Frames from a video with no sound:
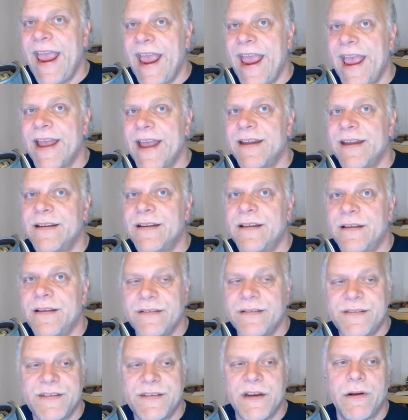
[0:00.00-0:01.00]
and
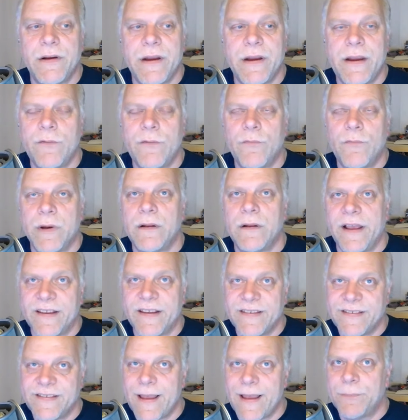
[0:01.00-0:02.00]
Siri will
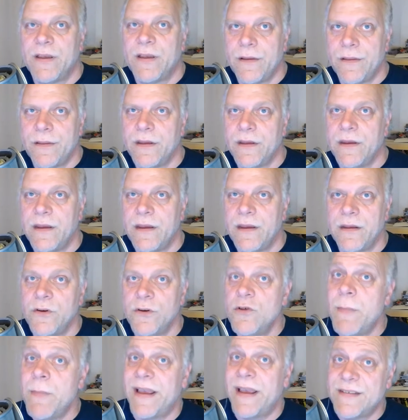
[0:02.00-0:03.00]
accept the
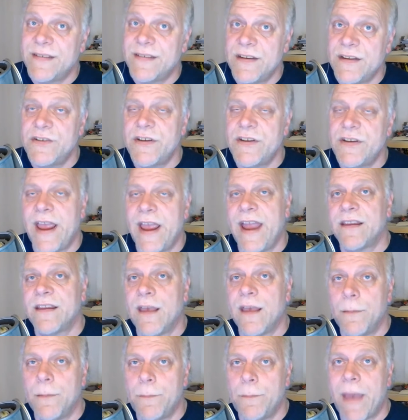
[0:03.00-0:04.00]
new message
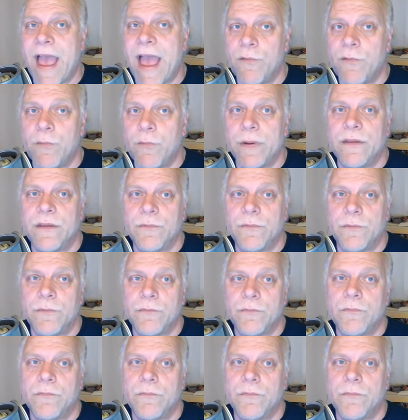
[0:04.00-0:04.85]
and come back with the